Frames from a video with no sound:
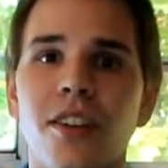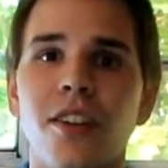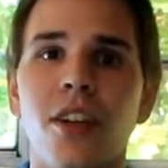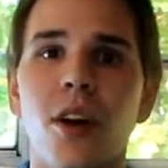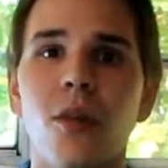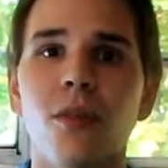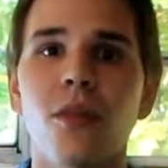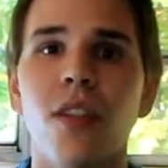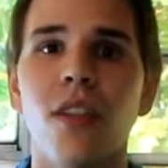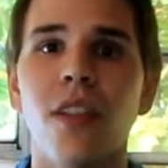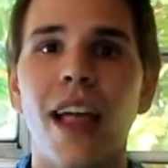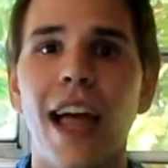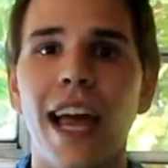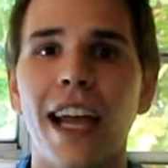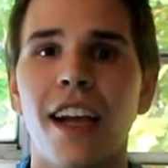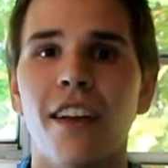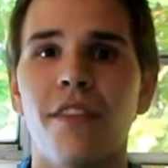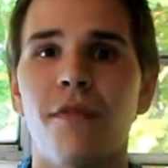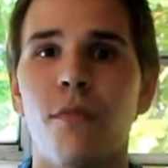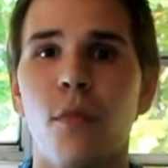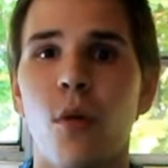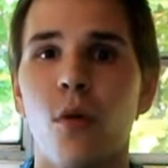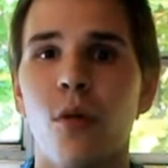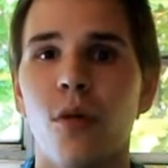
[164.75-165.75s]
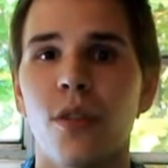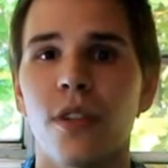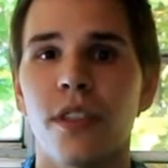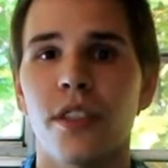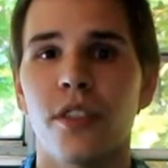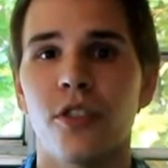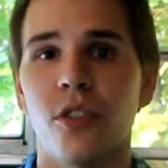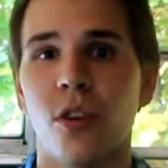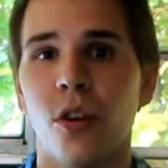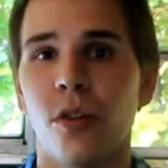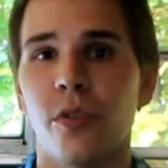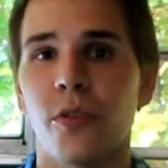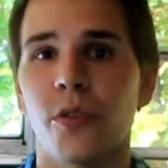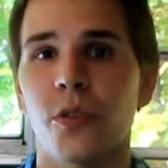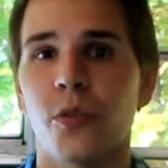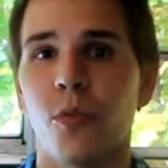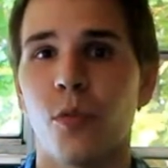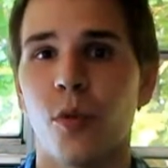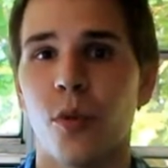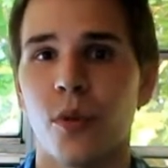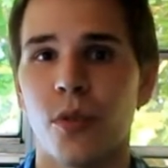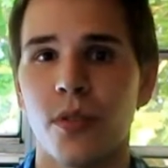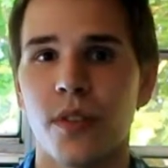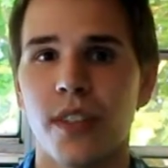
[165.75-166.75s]
Note the lack of morally charged
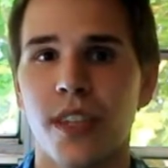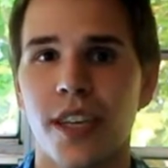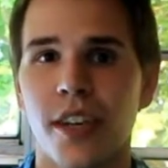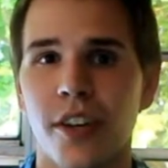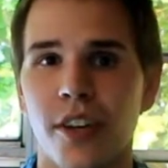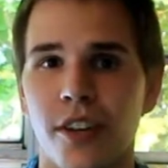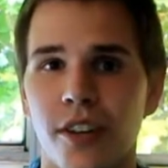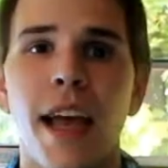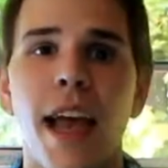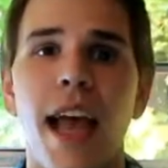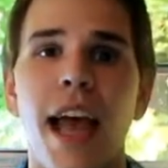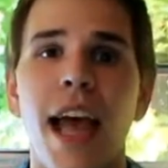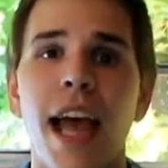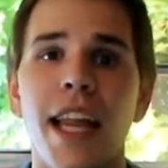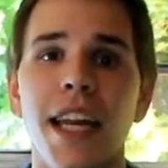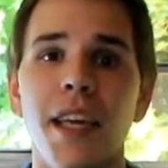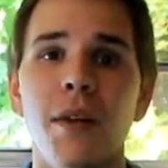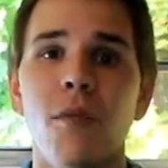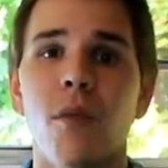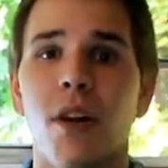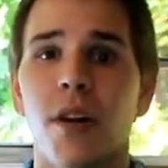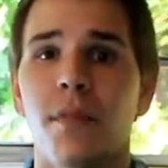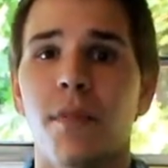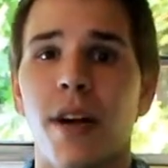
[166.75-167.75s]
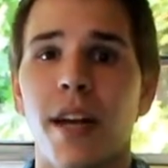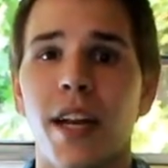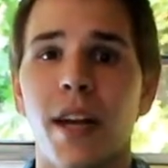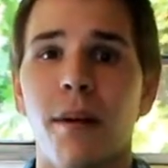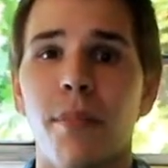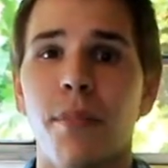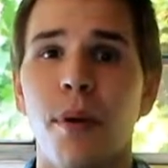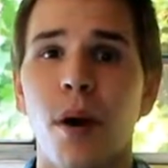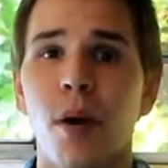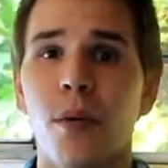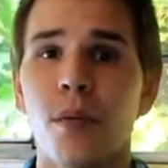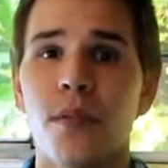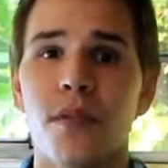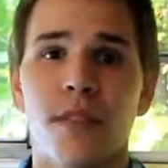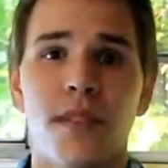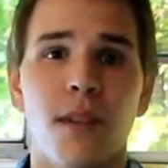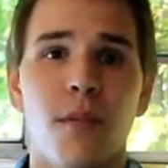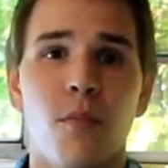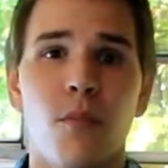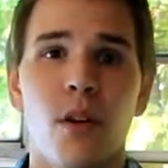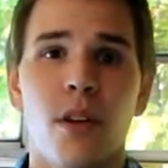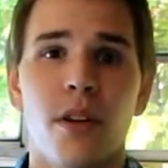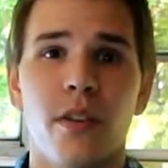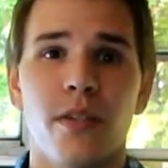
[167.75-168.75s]
words here. Anyone might oppose
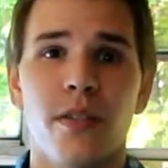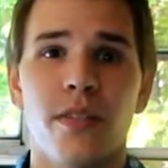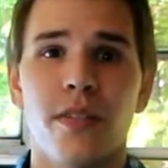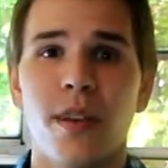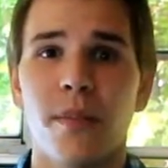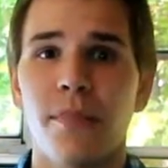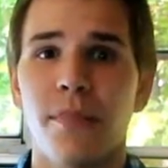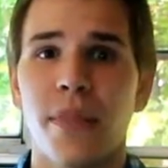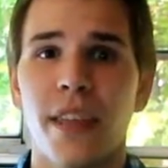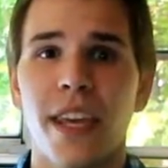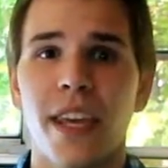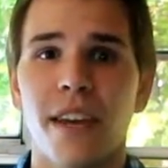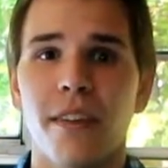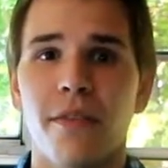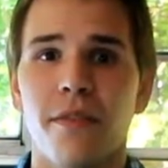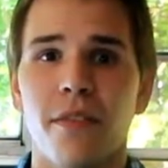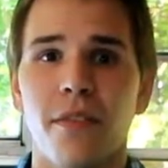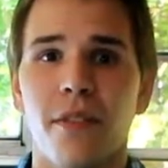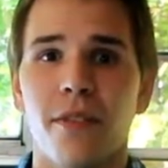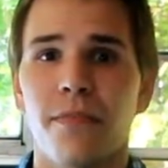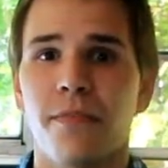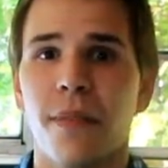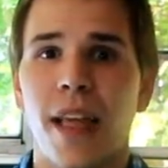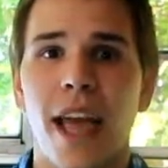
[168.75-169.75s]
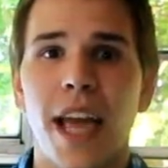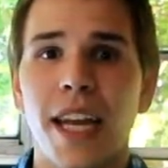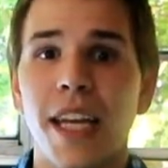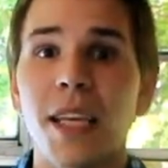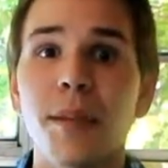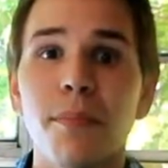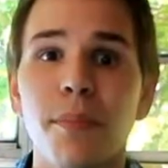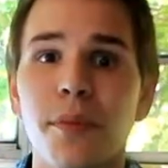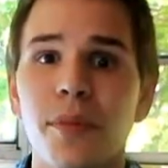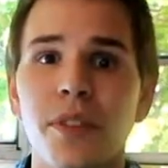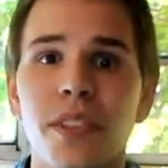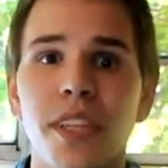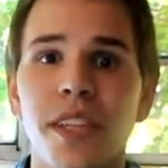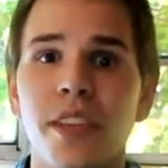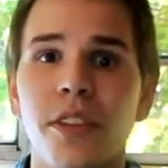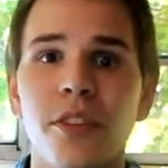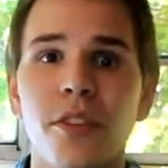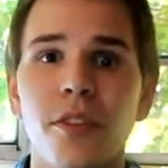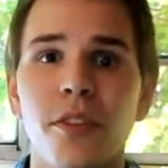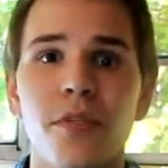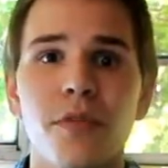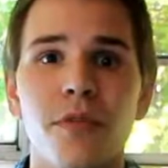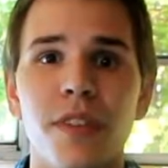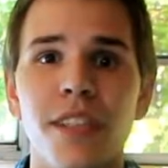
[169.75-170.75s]
someone or something for any
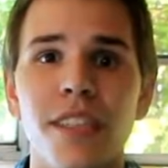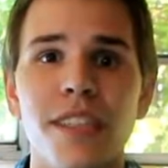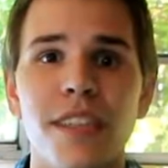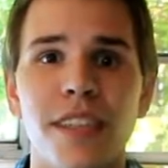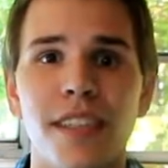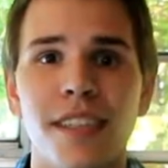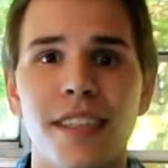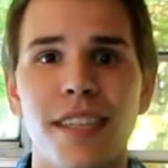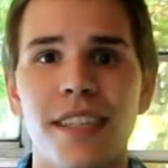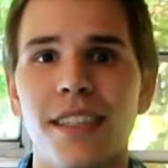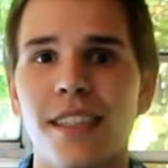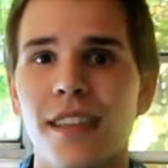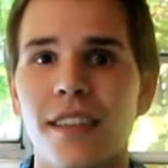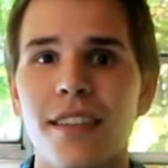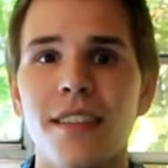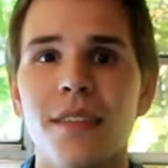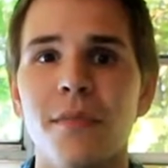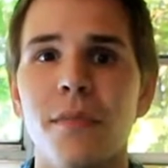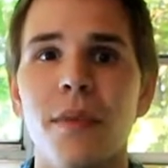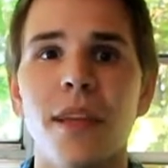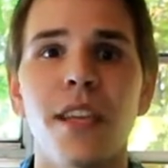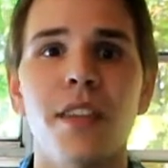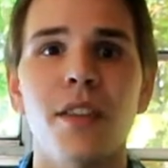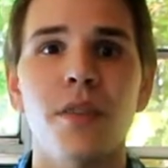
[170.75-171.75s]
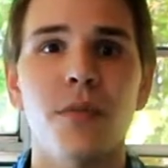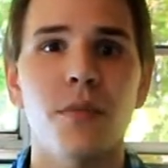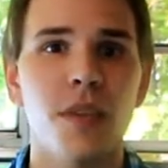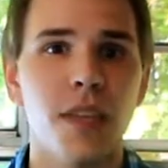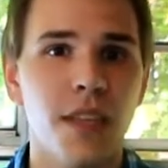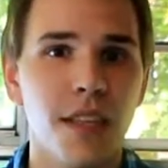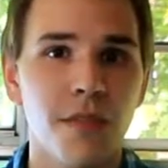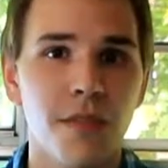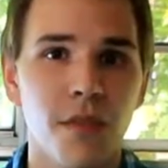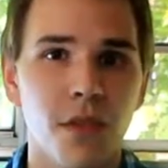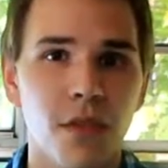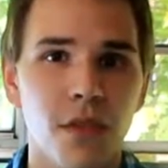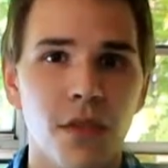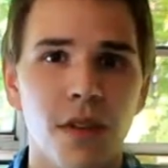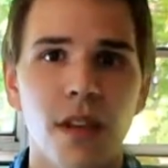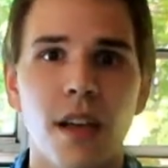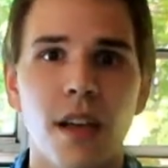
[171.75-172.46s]
particular reason. It doesn't make you evil.